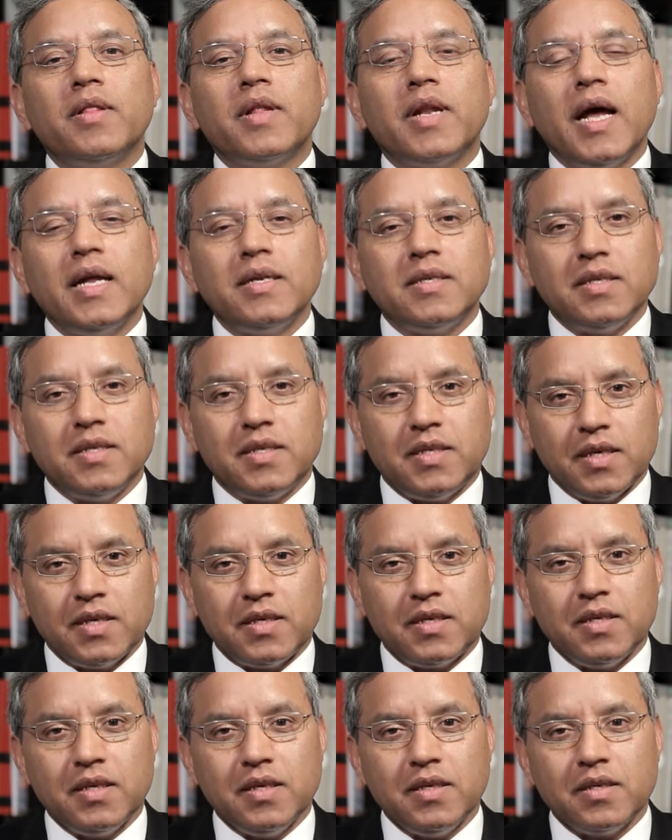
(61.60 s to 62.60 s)
in the
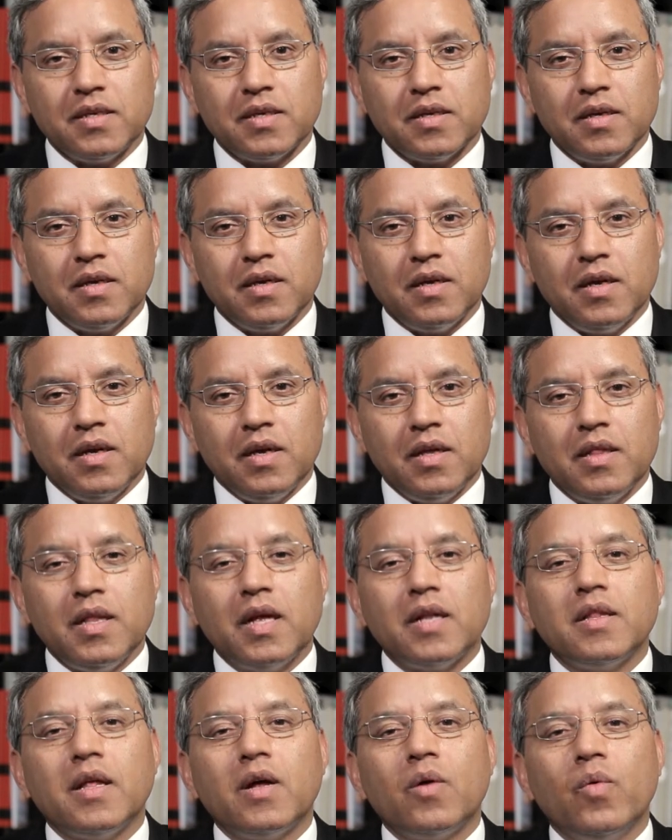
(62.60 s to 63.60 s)
1960s
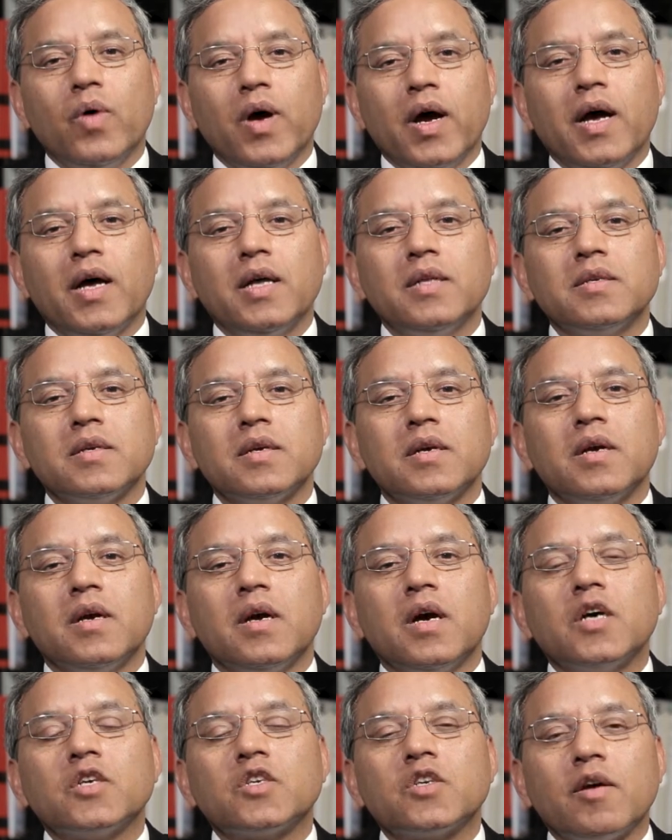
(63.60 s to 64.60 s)
that there was
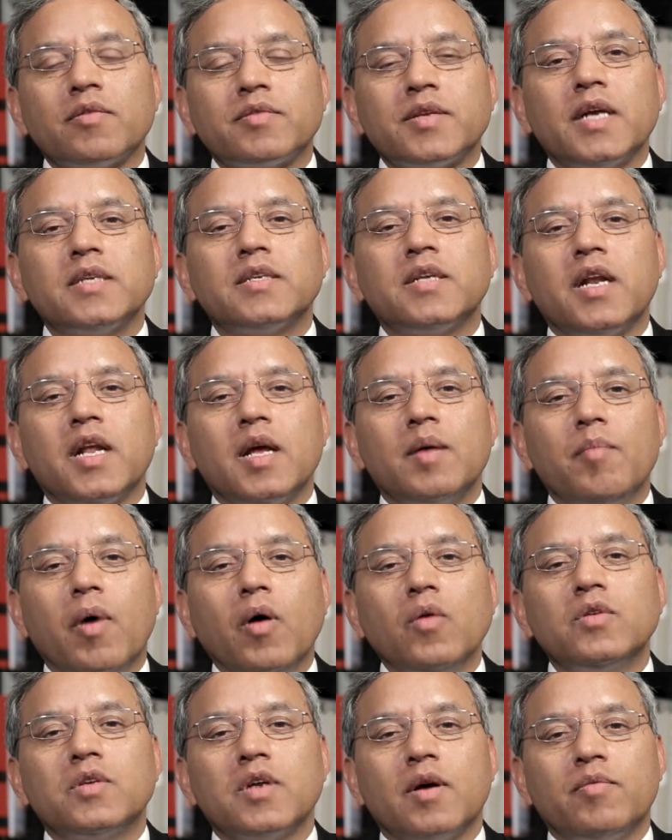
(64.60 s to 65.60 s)
a substantial
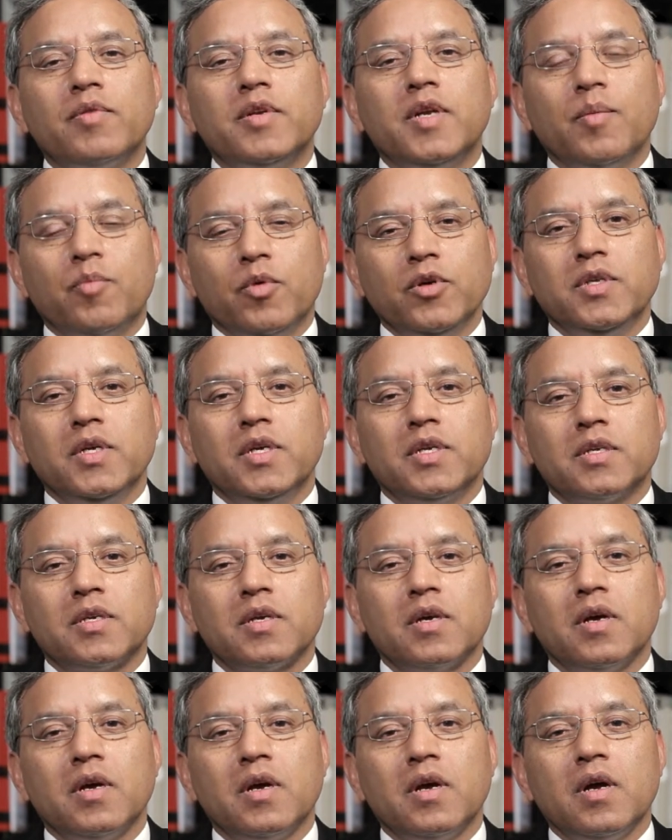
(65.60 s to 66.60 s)
amount of
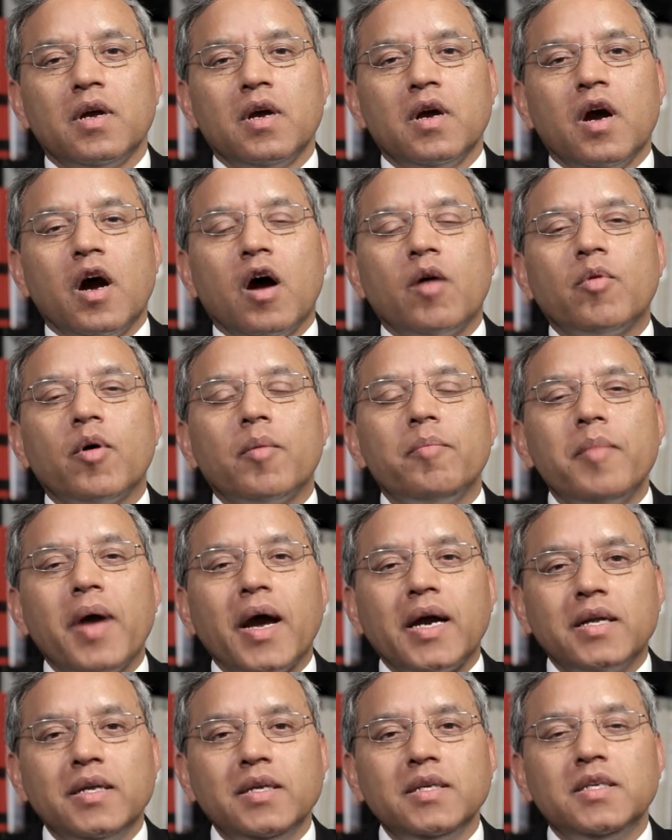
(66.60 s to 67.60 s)
deposits of
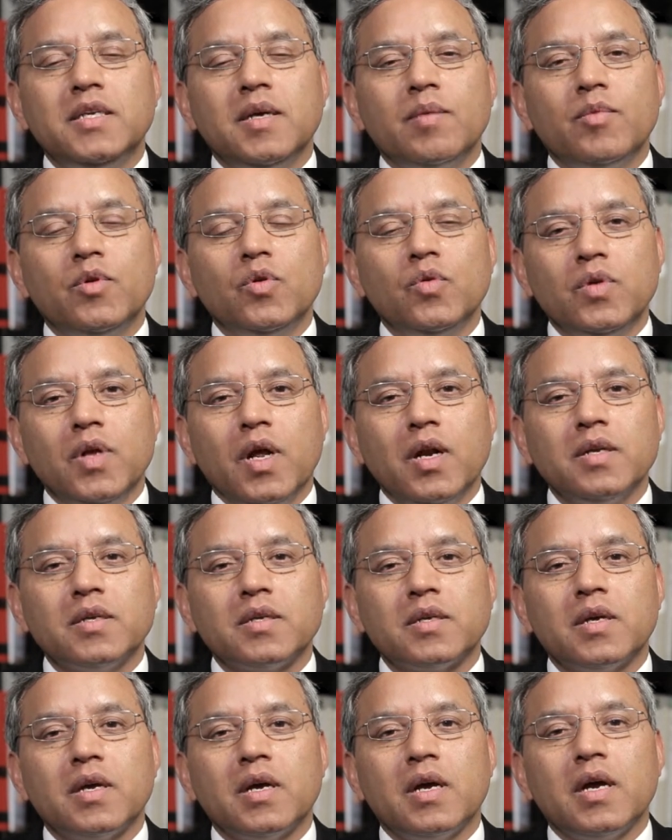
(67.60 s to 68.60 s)
magnesium
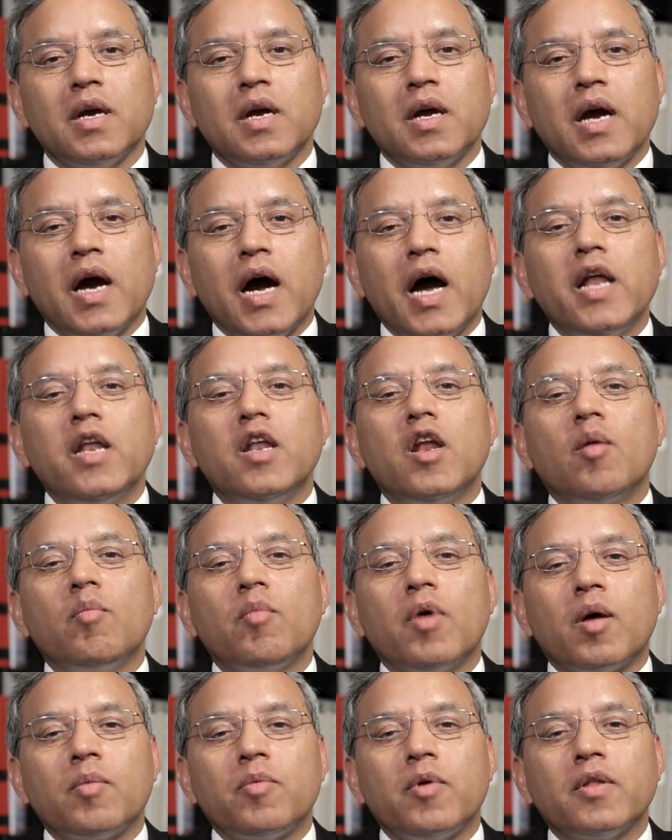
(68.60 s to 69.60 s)
noodles and
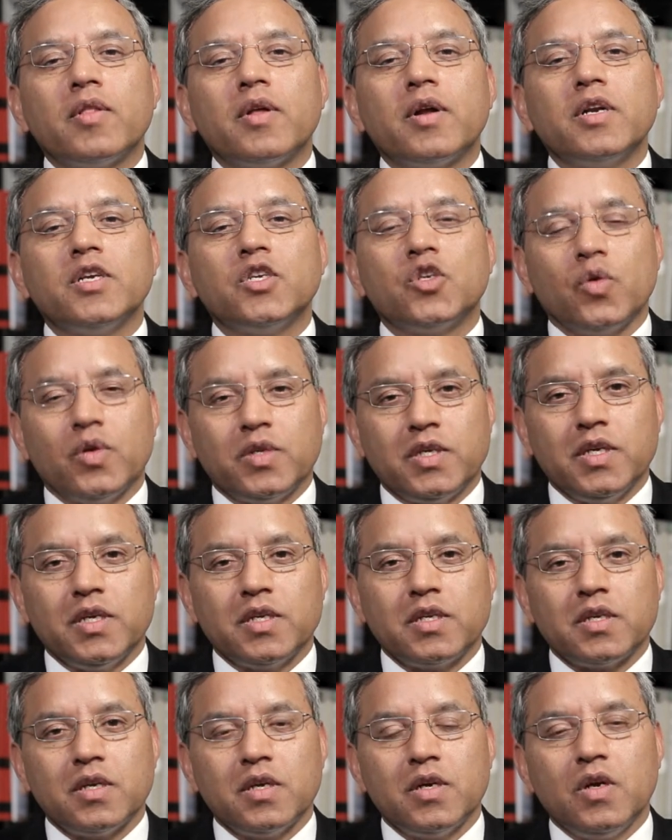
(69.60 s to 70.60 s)
number of other
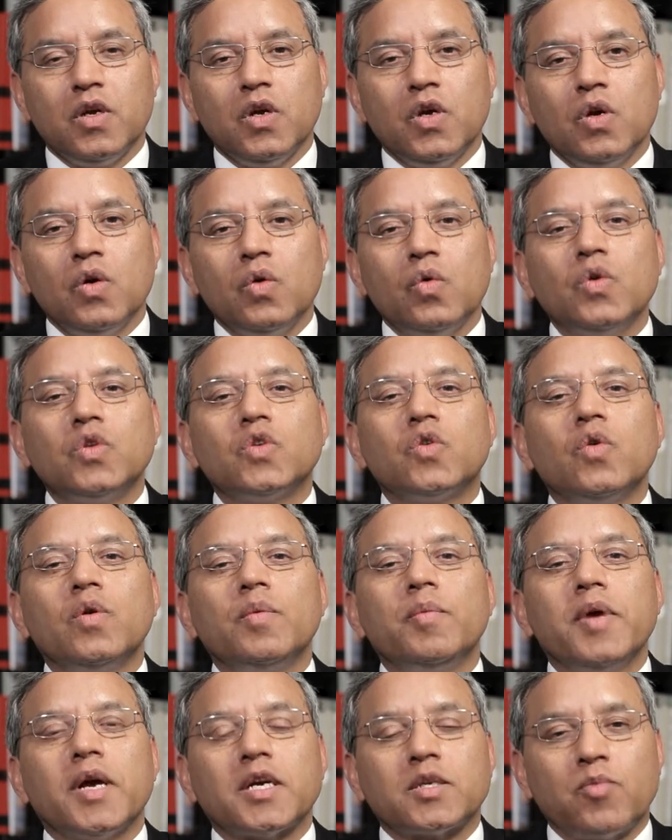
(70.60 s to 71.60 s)
resources which
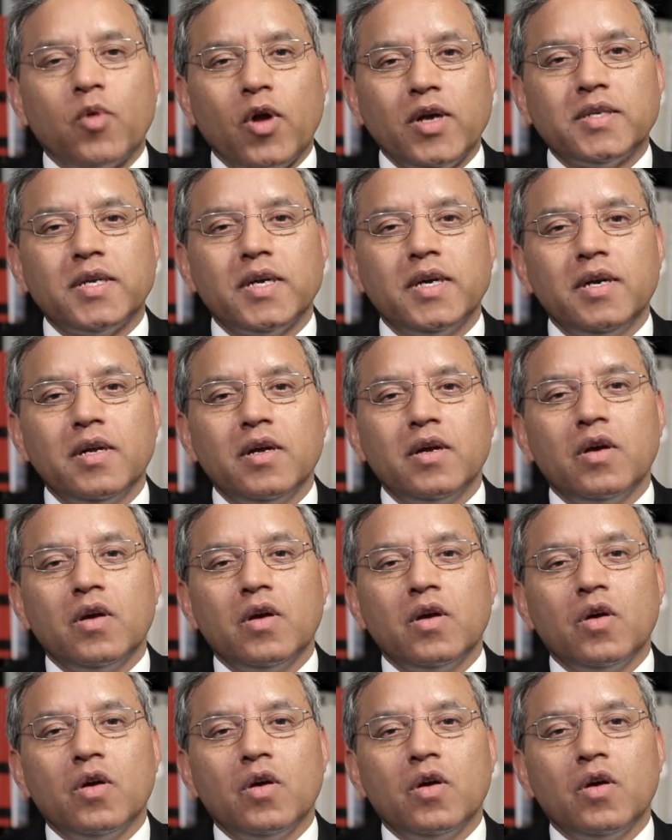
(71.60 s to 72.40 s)
could be exploited